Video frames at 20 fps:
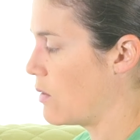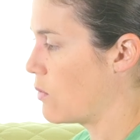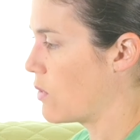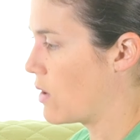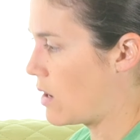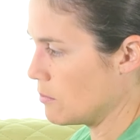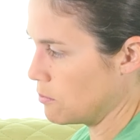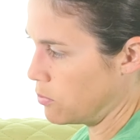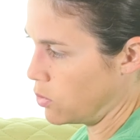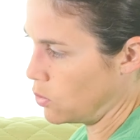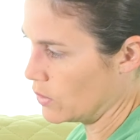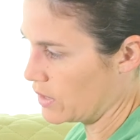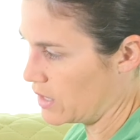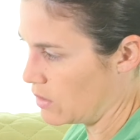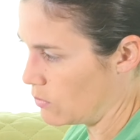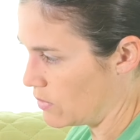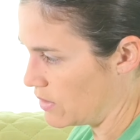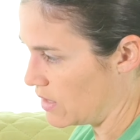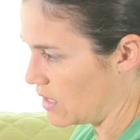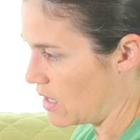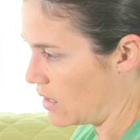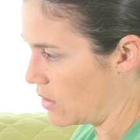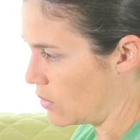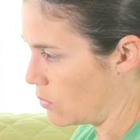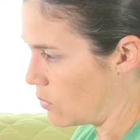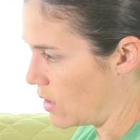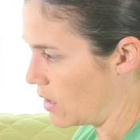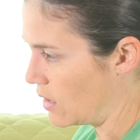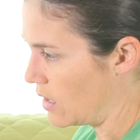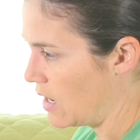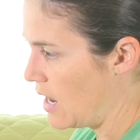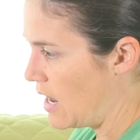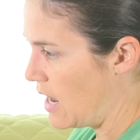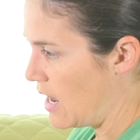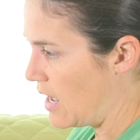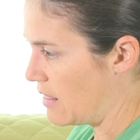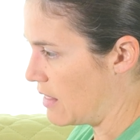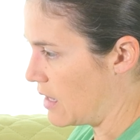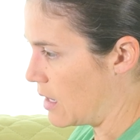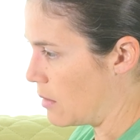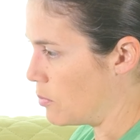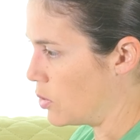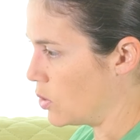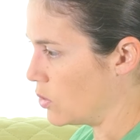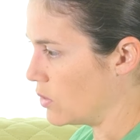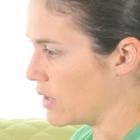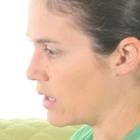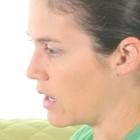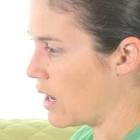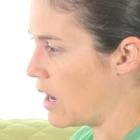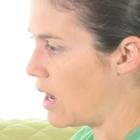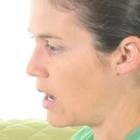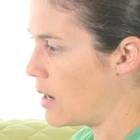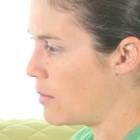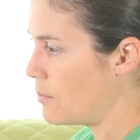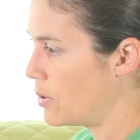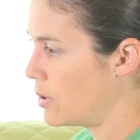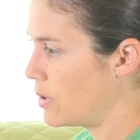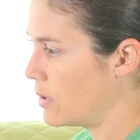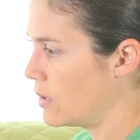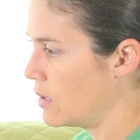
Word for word: where I'm pointing with the other one and then I'm pulling up